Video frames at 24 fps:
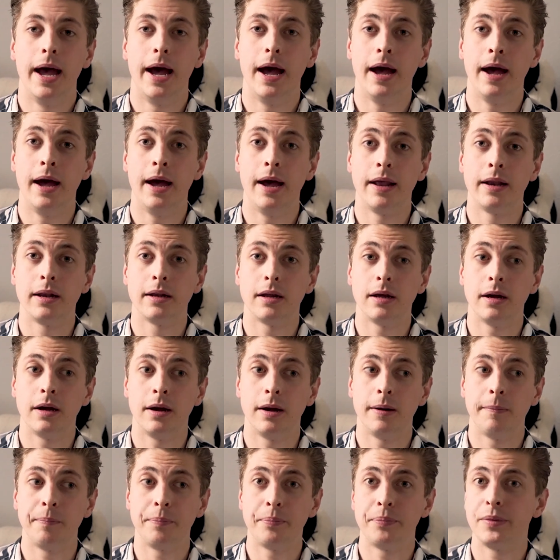And
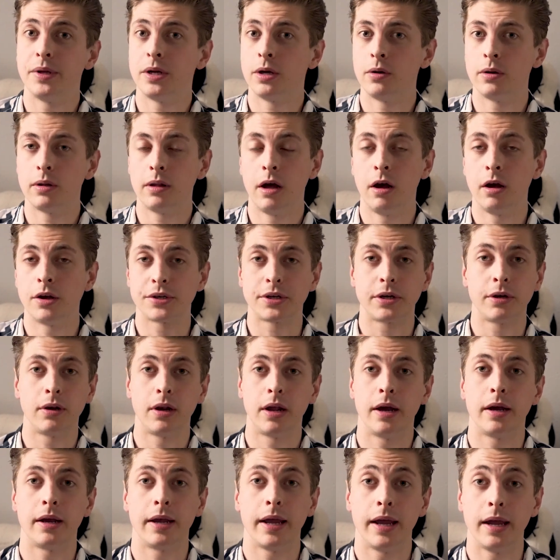they'll ask you
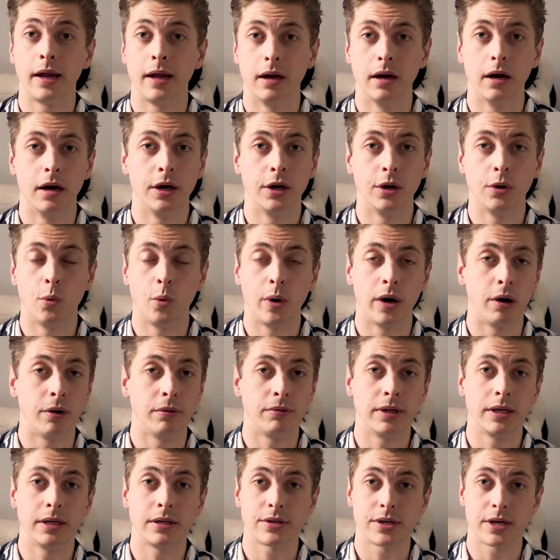like, hey, are you aware of
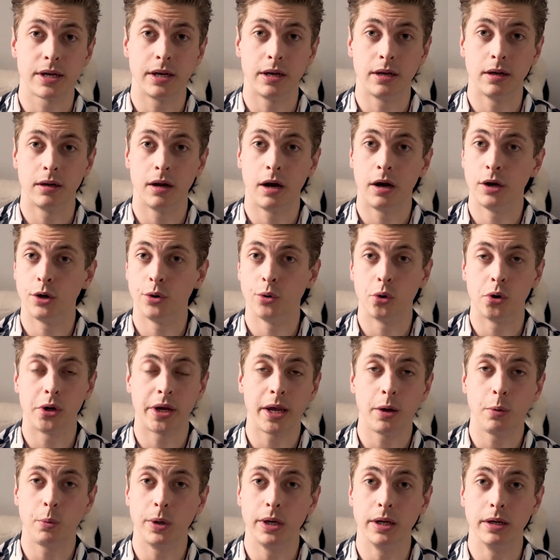this, and are you
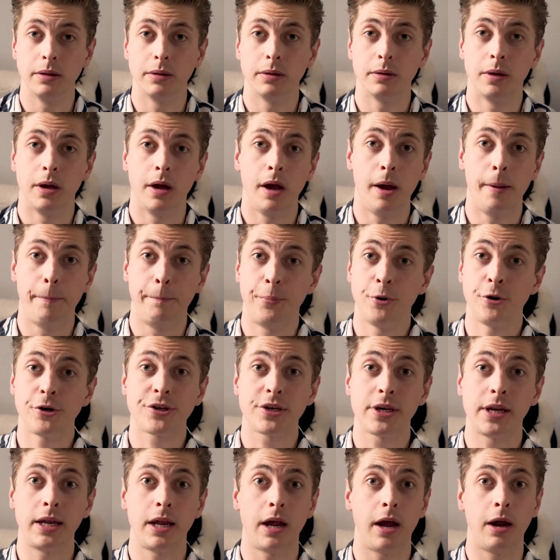okay with it?
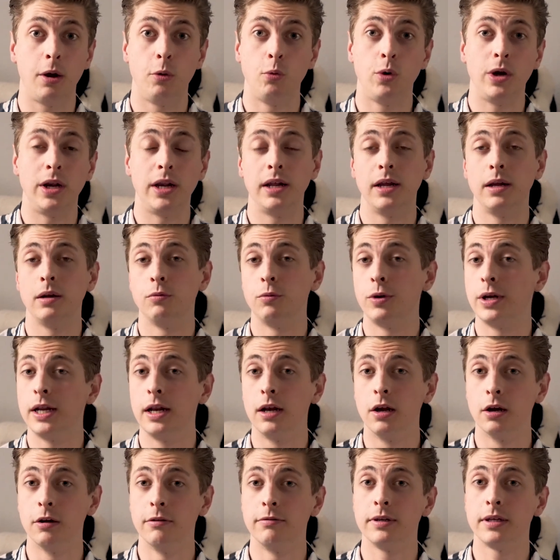Personally, I really
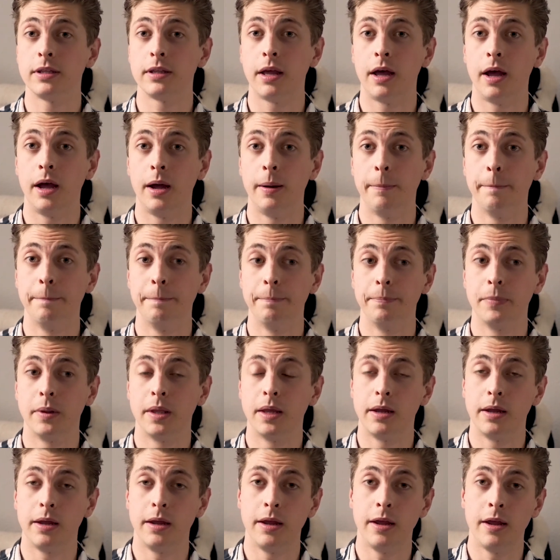love it.
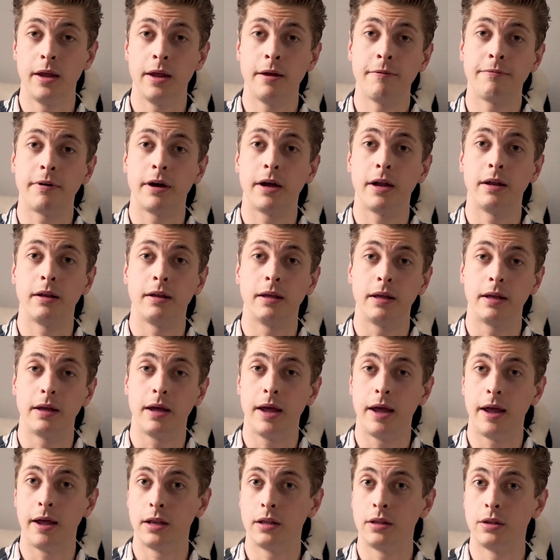If I
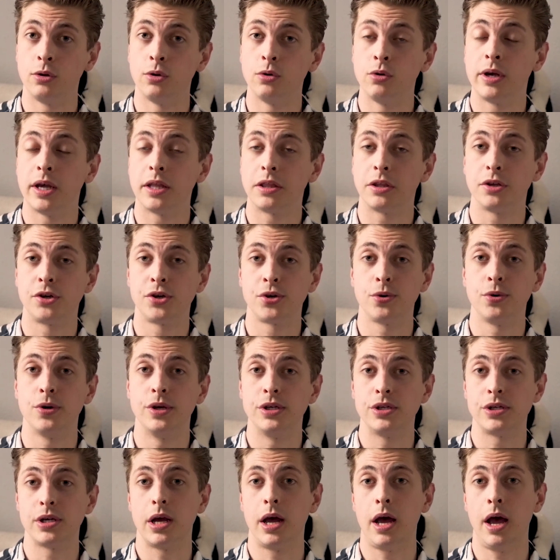do get the
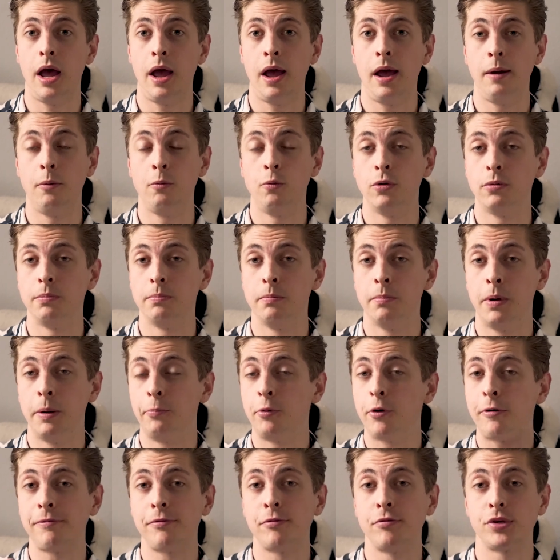choice, my
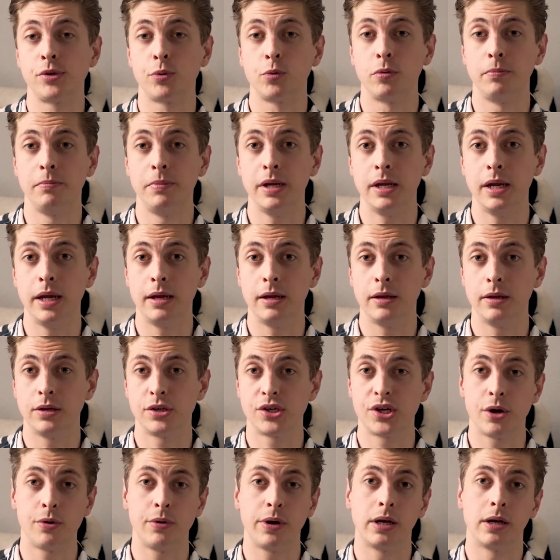preference would be
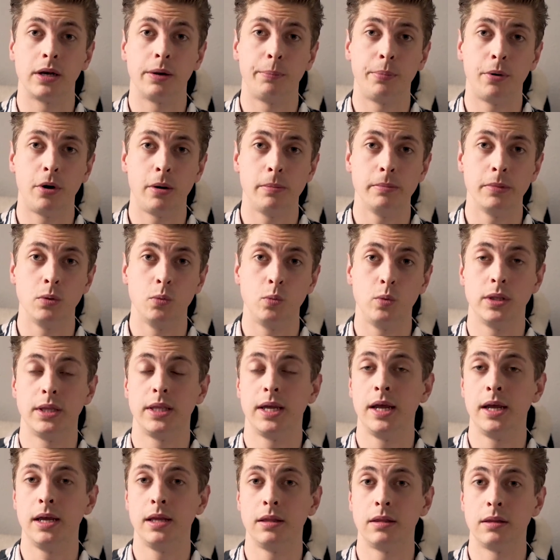sharing an apartment with
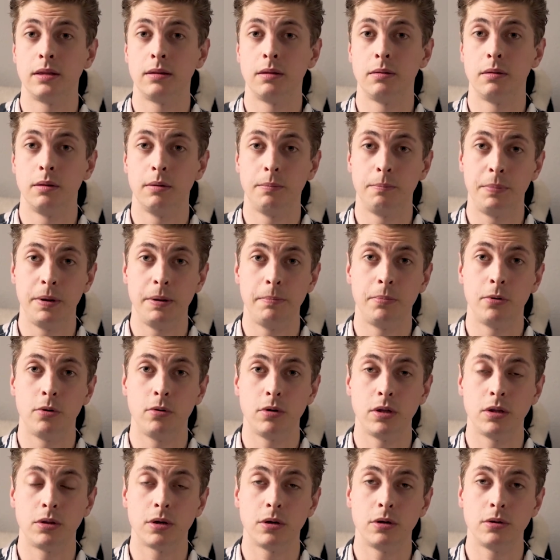8 people
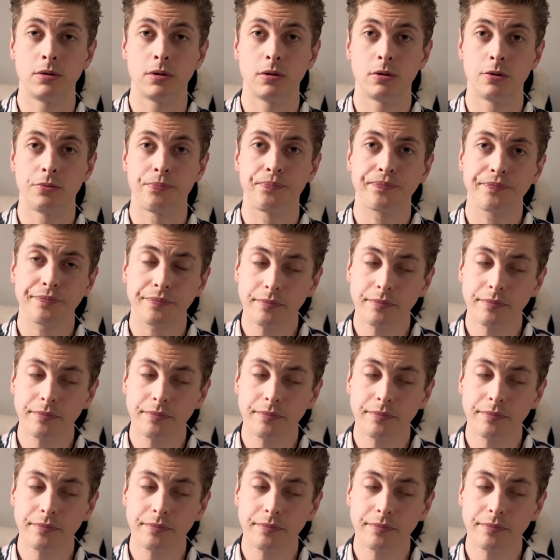in total,